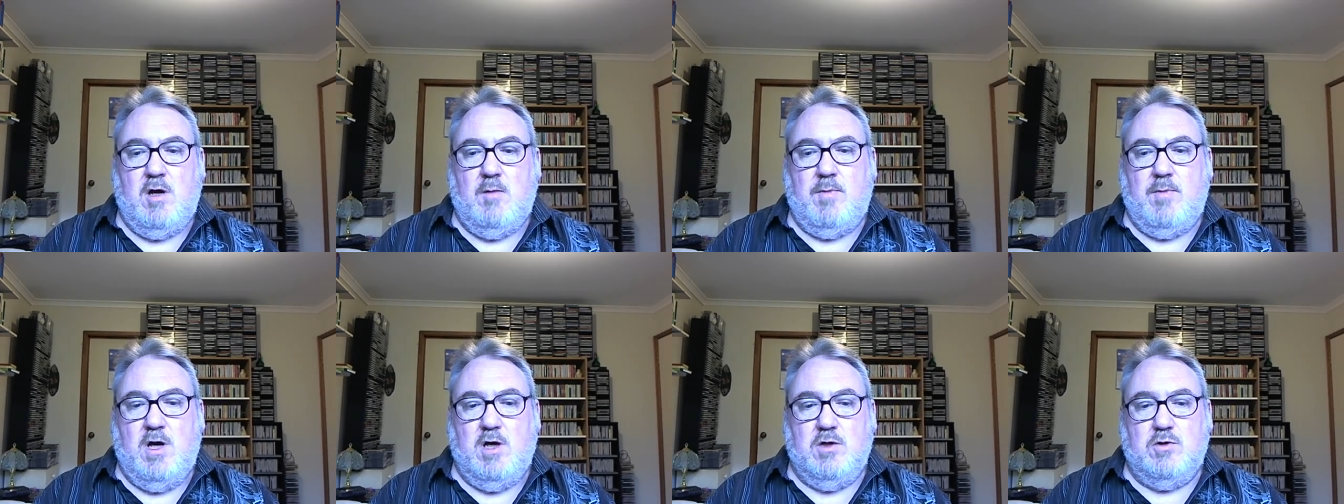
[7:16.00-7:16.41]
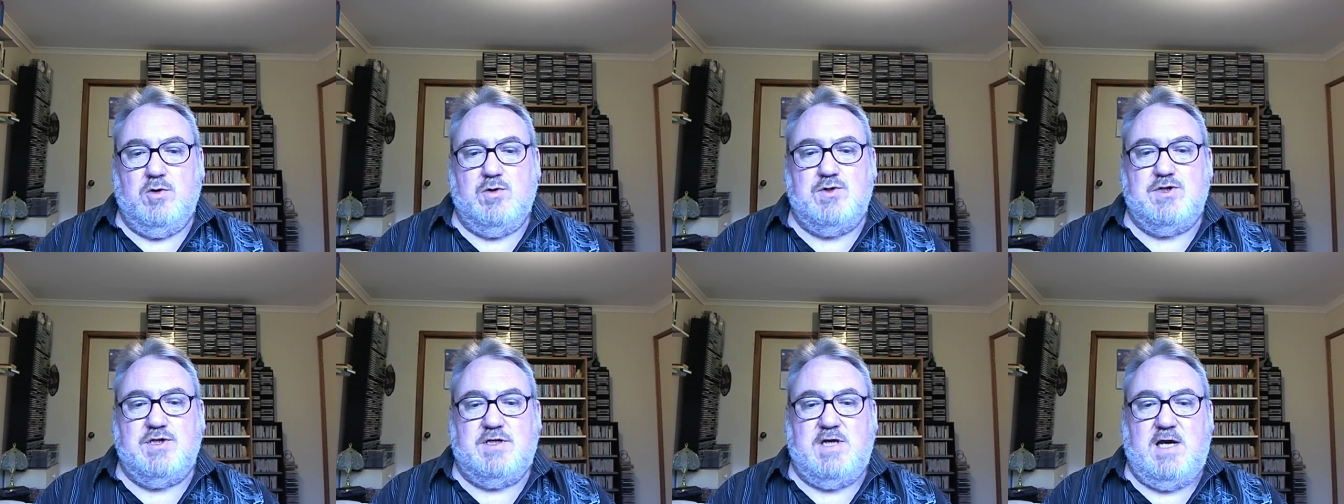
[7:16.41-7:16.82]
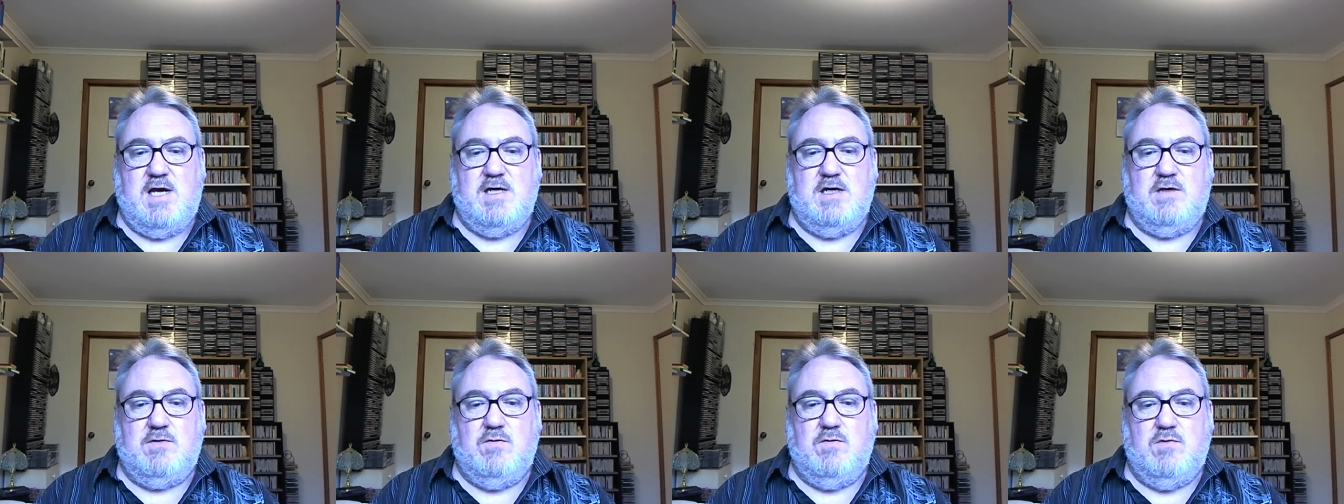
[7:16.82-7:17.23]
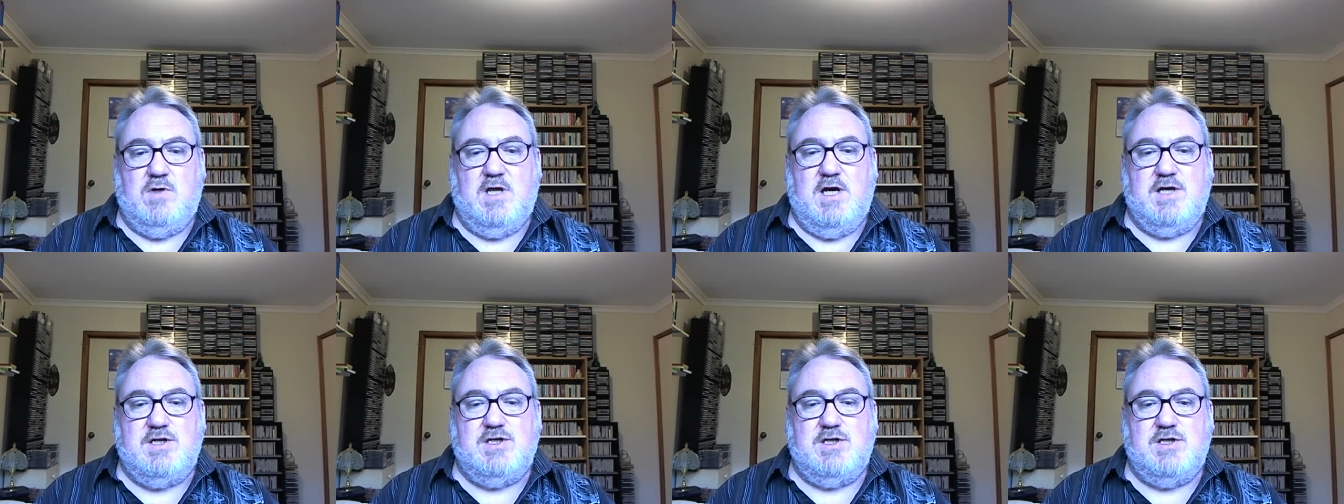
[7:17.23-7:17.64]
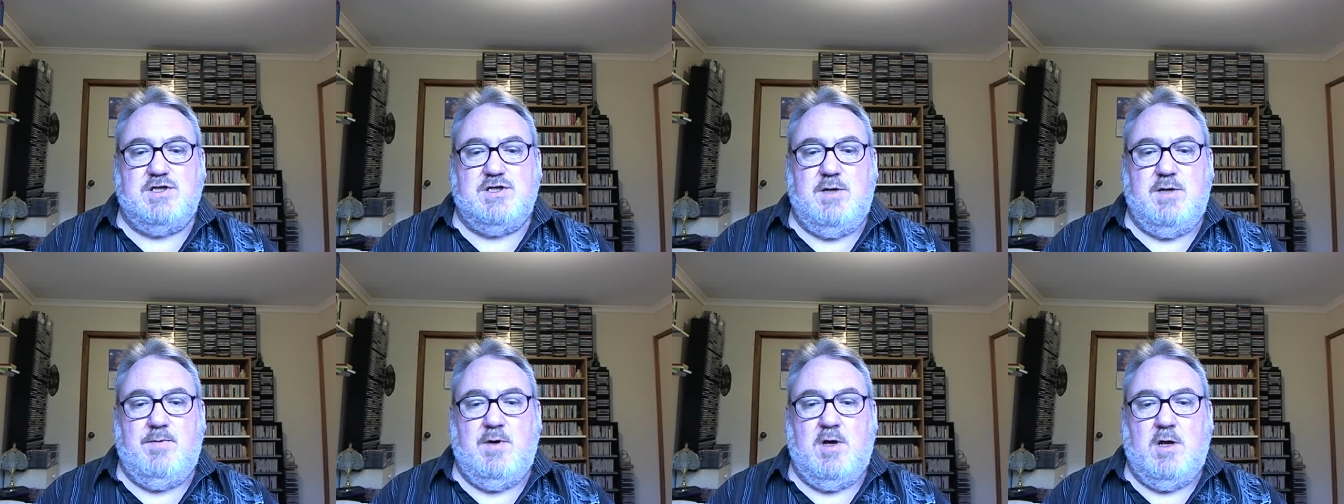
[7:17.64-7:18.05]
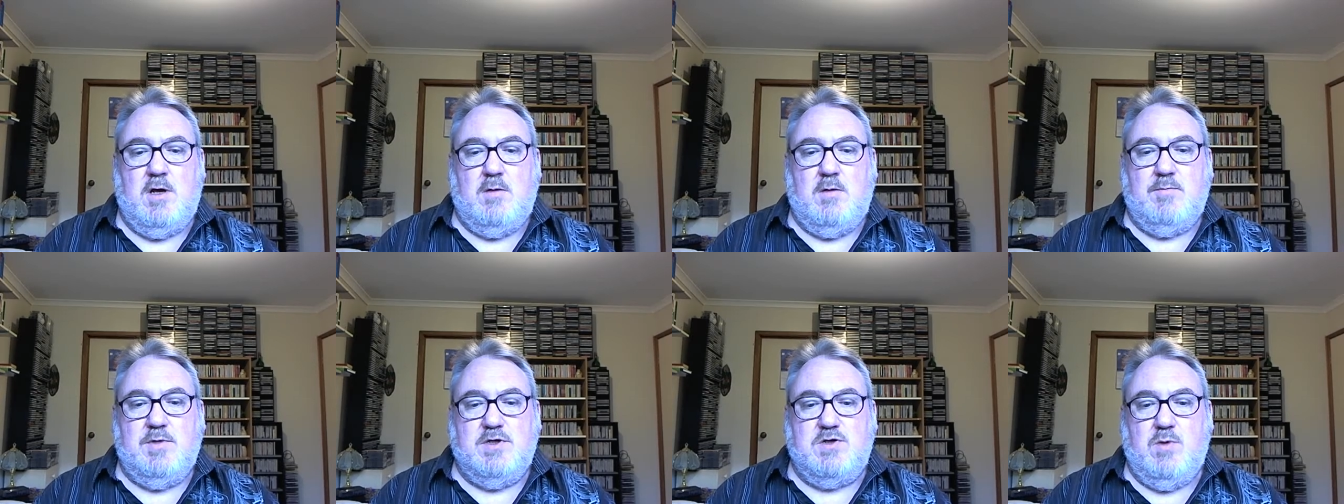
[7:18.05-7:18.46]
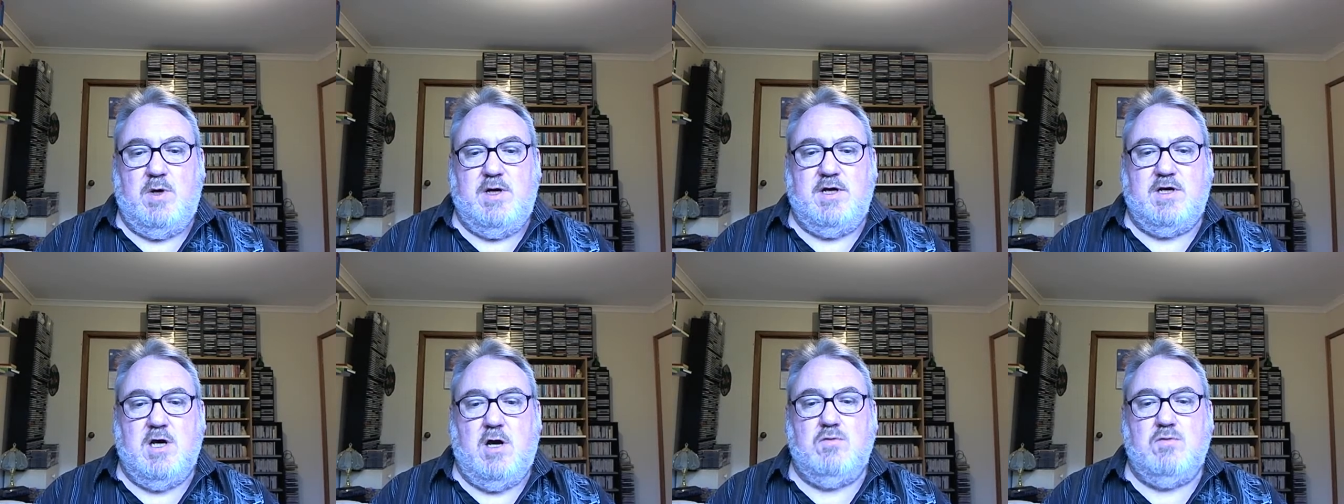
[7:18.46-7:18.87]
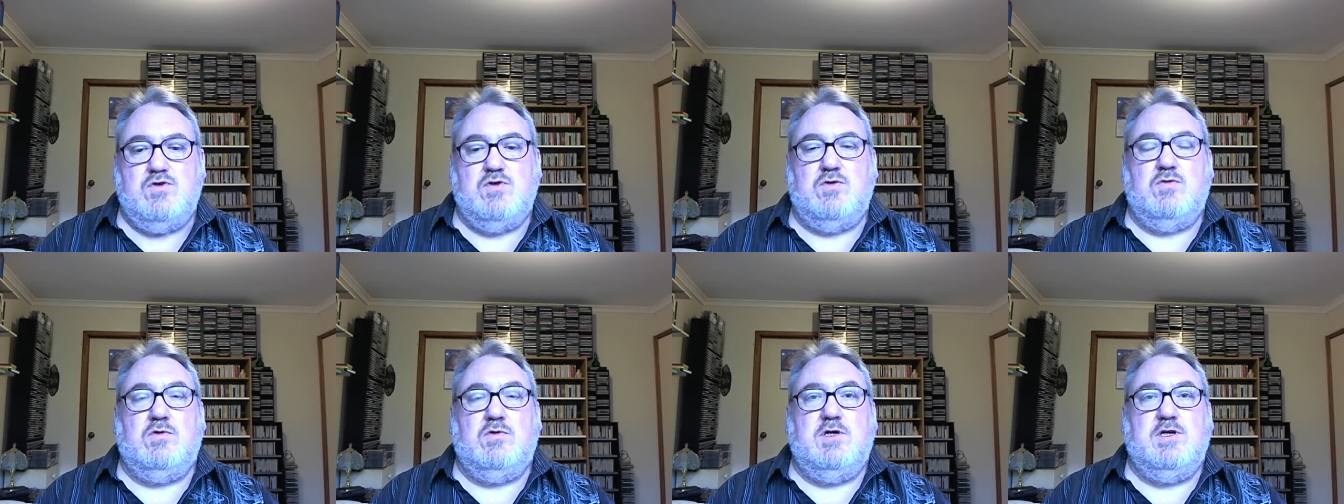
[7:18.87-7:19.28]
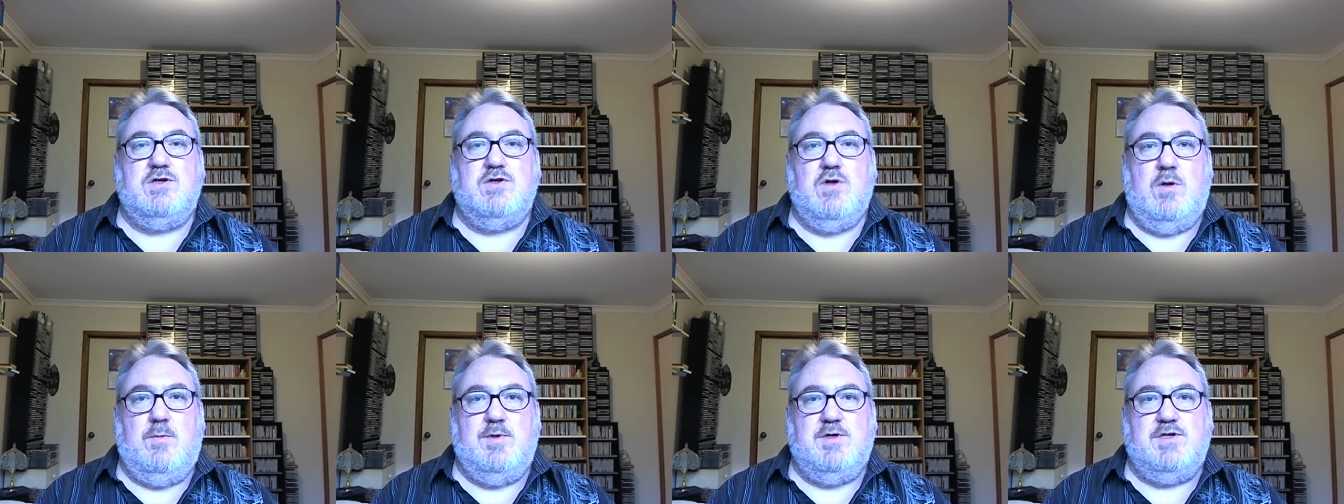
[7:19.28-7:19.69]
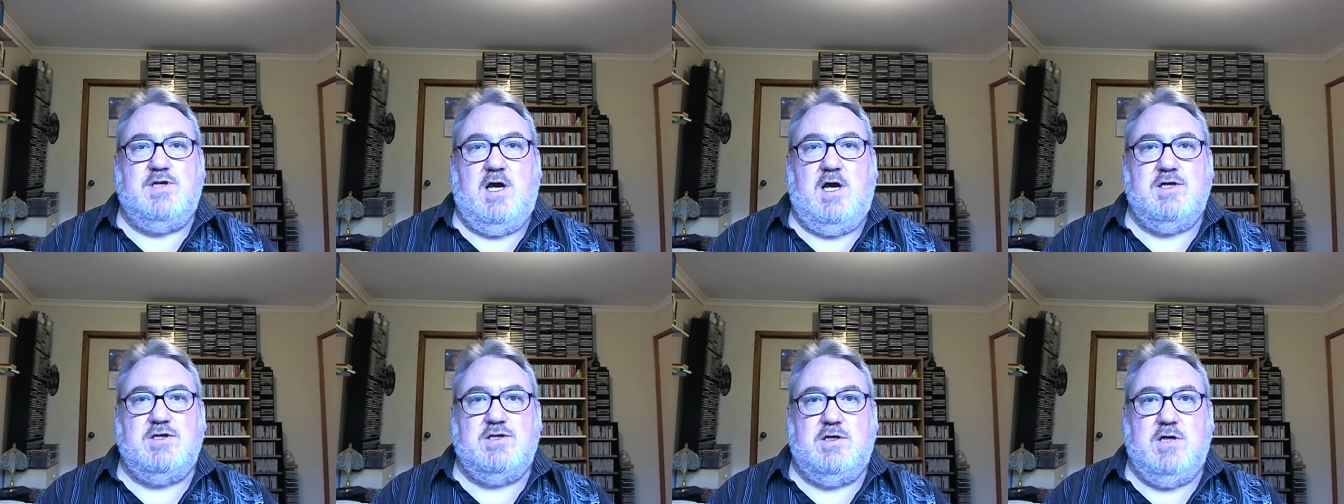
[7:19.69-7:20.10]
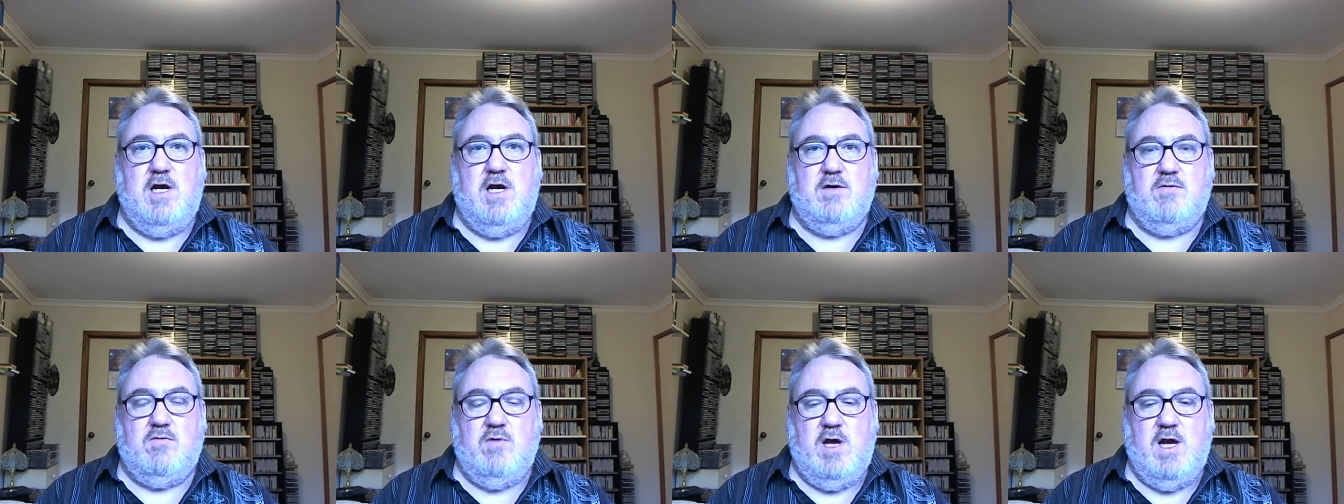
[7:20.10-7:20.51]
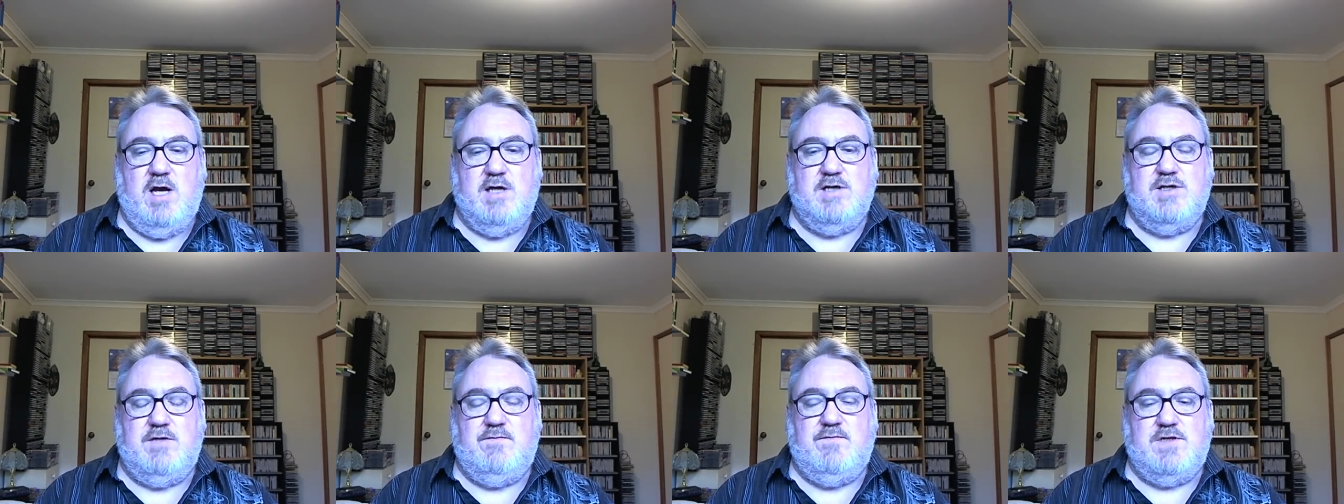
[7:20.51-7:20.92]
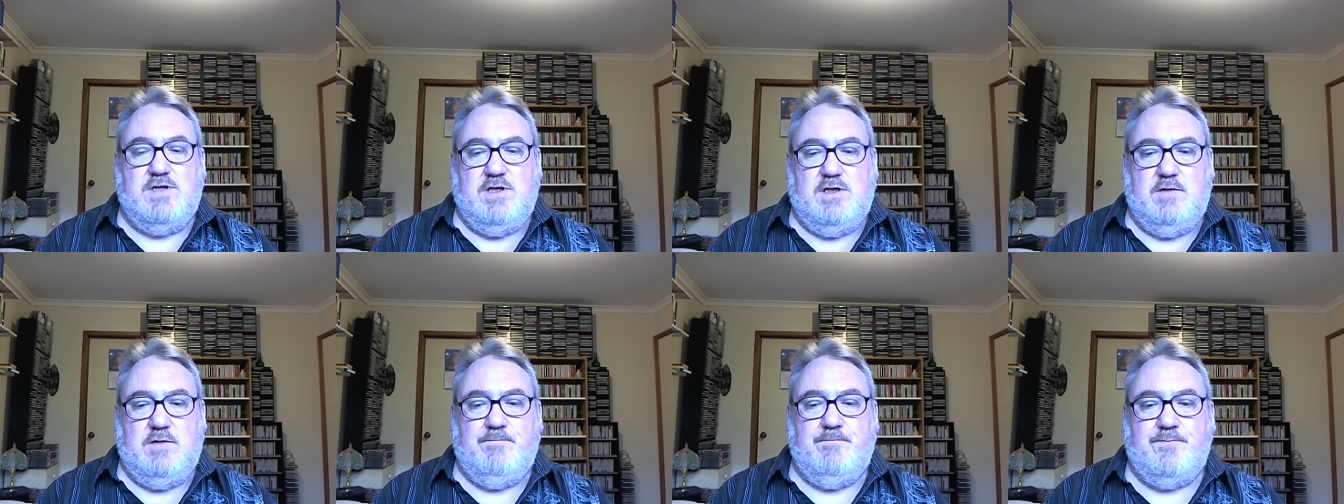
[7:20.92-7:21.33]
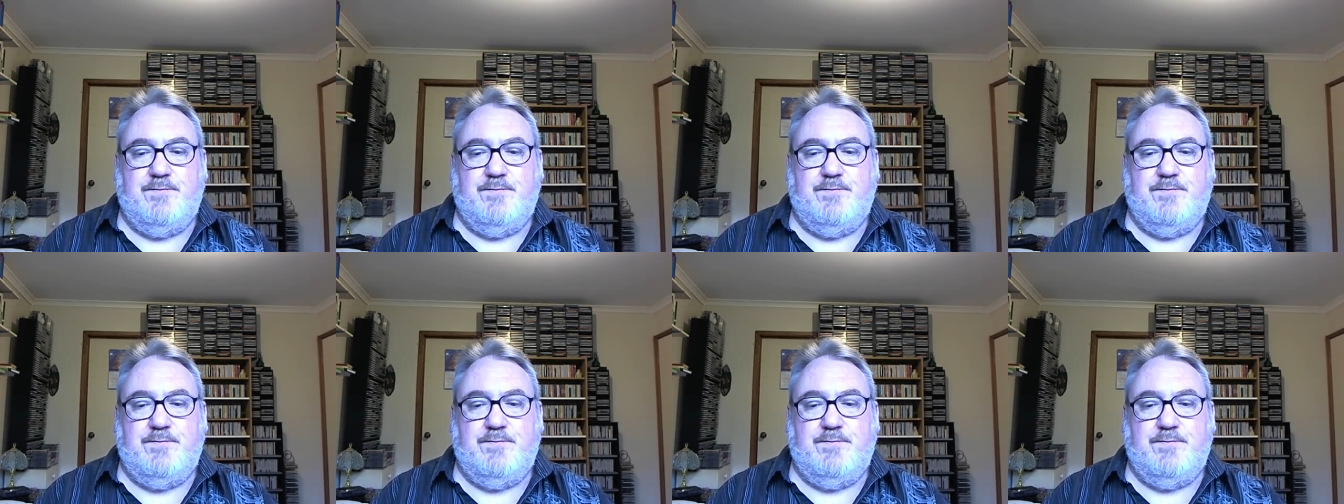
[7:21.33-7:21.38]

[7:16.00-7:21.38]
by elucidating the relationship between cultural interpretation and creativity.